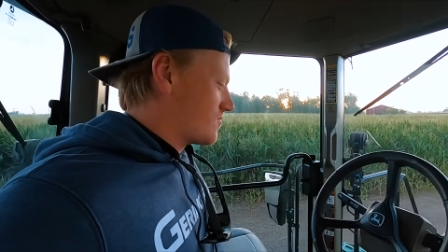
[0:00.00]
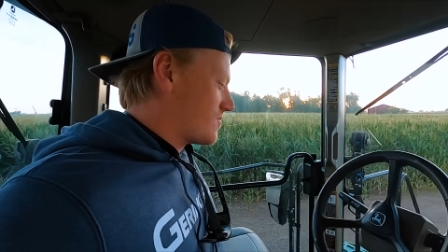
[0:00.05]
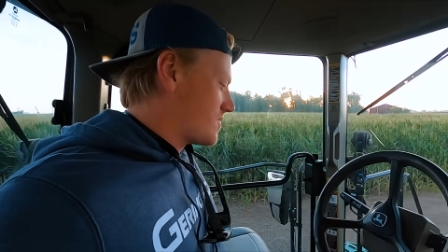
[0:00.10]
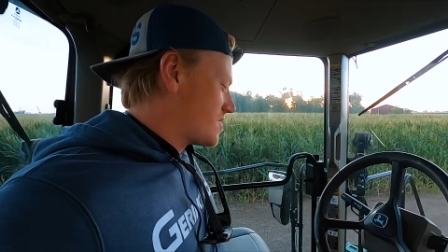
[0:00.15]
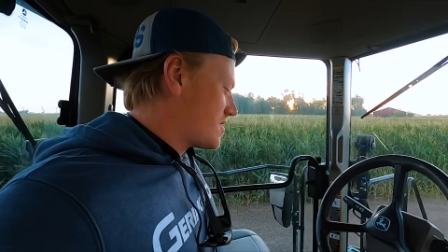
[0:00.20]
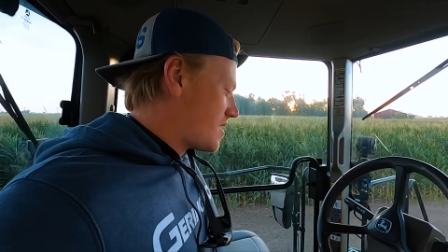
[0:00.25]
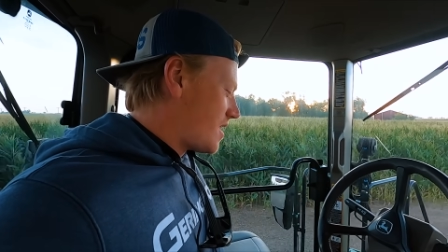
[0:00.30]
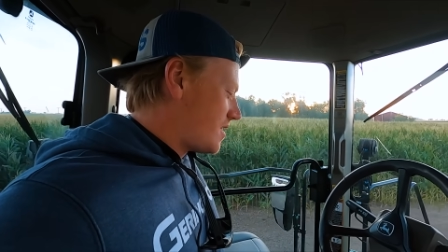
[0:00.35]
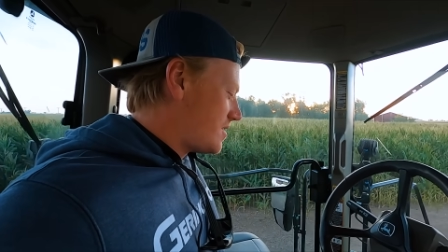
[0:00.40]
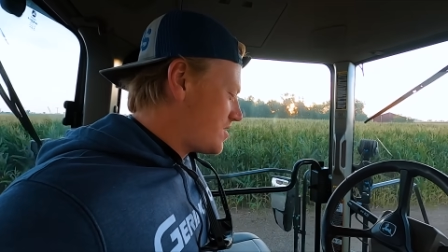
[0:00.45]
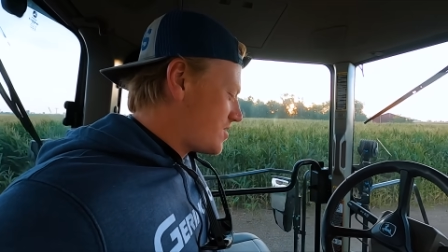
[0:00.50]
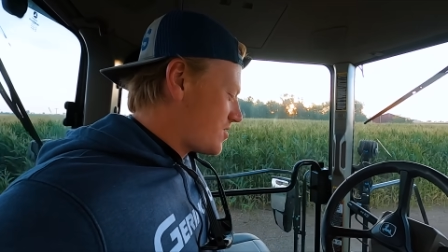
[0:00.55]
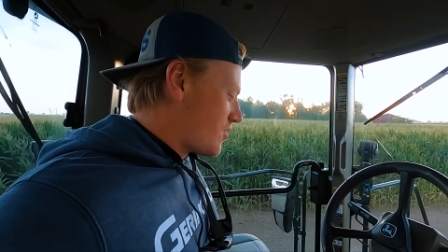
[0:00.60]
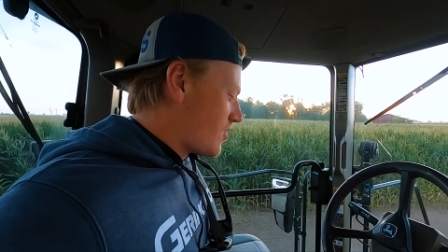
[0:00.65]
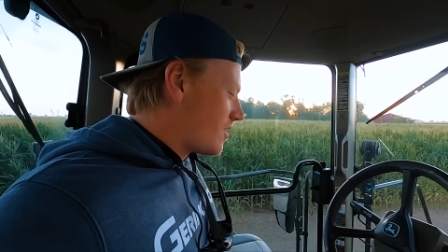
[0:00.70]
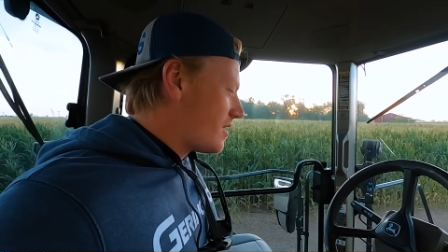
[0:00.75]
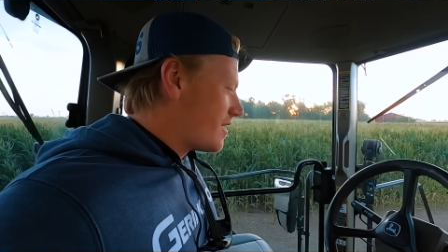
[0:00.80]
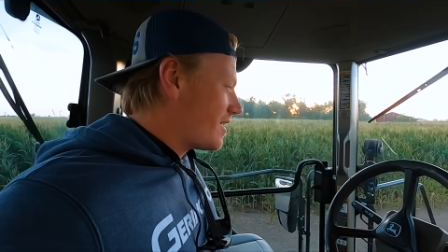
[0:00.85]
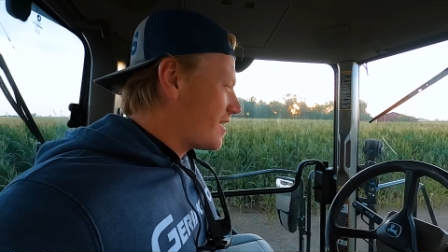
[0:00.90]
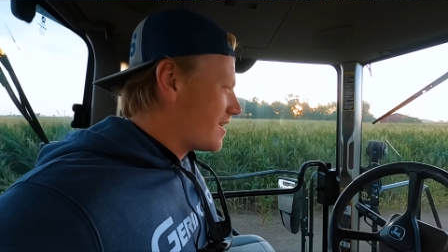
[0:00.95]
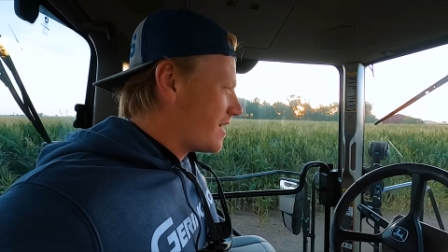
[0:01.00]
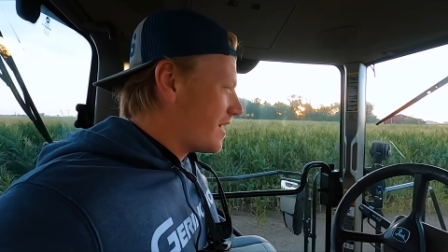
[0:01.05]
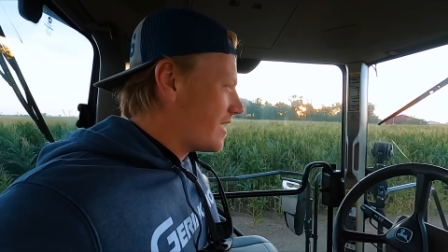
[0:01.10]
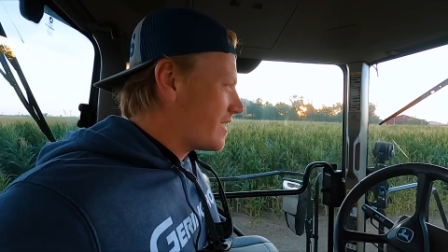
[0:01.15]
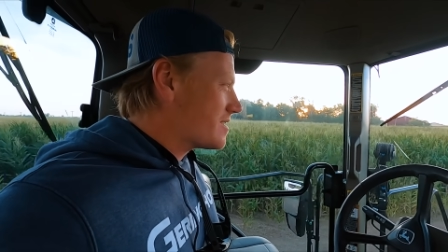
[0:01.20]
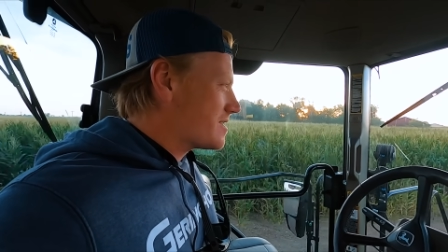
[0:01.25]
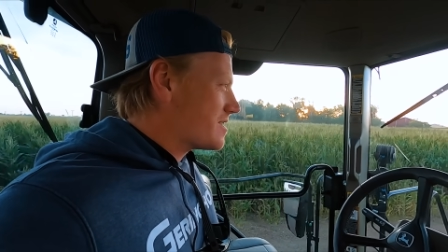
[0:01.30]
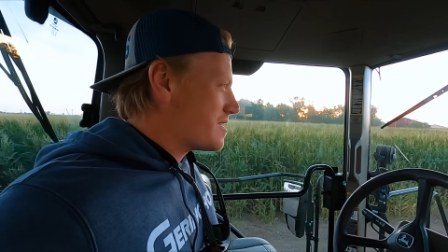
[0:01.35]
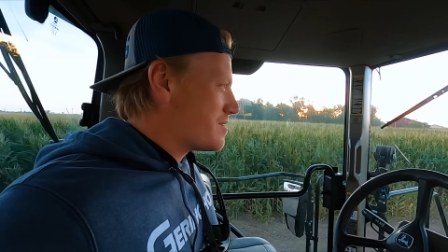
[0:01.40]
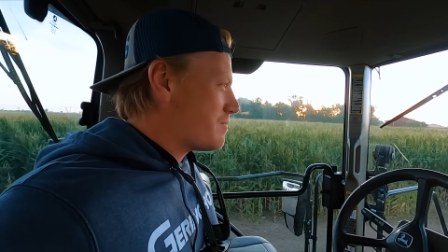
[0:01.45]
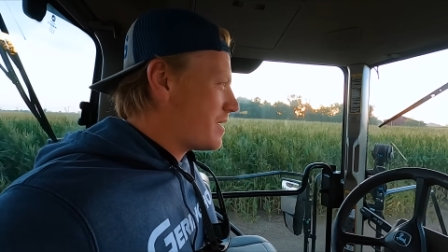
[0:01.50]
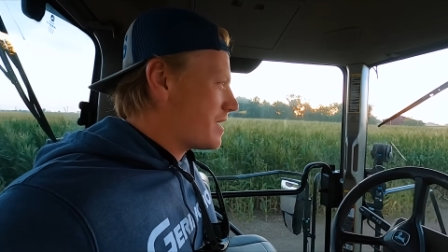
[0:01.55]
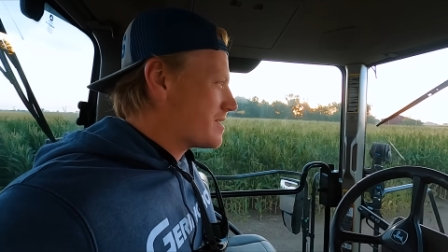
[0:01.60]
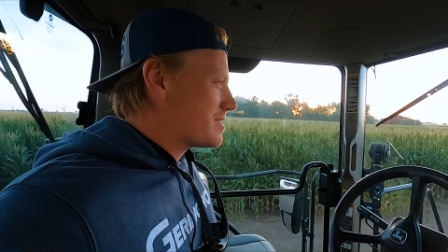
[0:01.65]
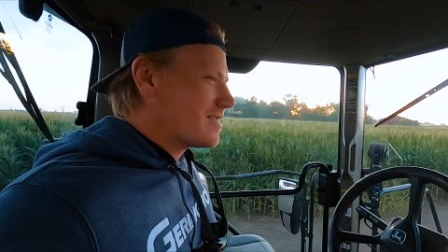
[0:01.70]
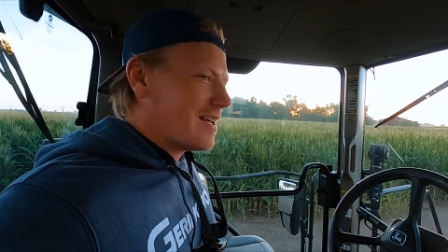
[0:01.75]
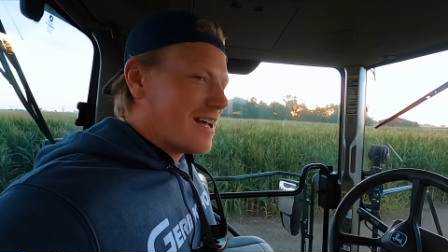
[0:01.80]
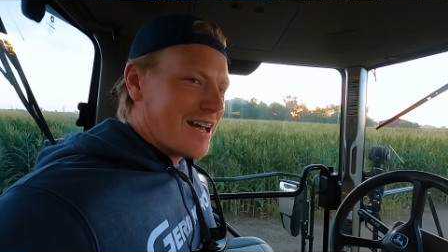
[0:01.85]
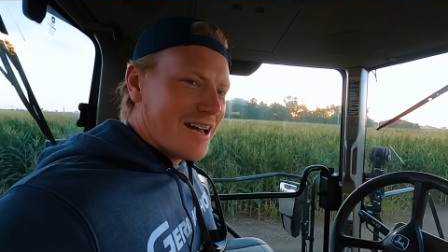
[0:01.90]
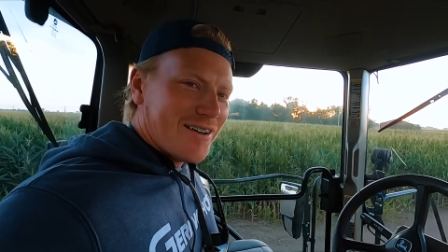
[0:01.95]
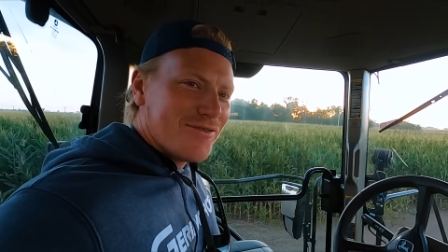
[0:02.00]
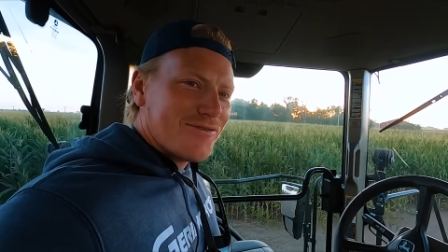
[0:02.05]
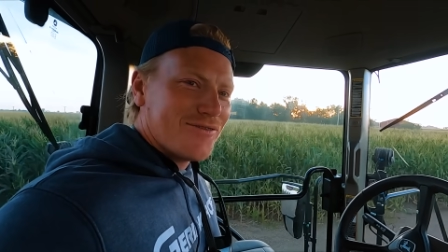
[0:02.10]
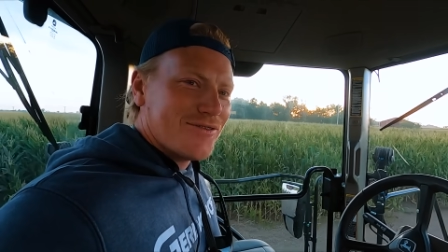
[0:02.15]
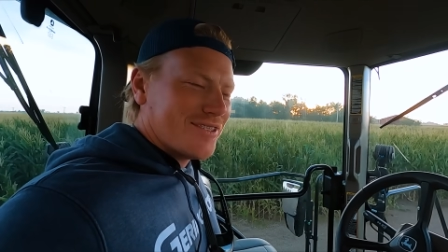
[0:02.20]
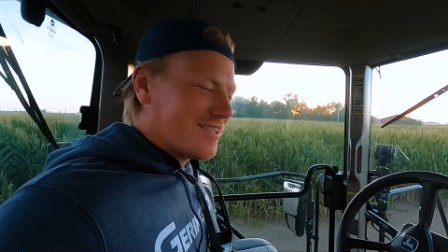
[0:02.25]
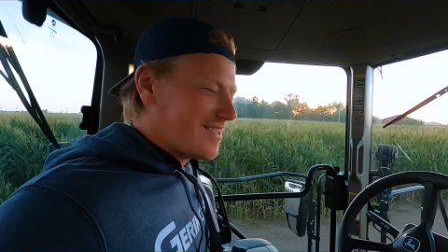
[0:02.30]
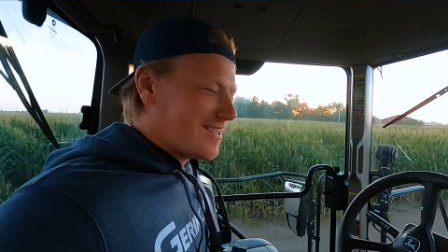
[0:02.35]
Such short little legs he must have.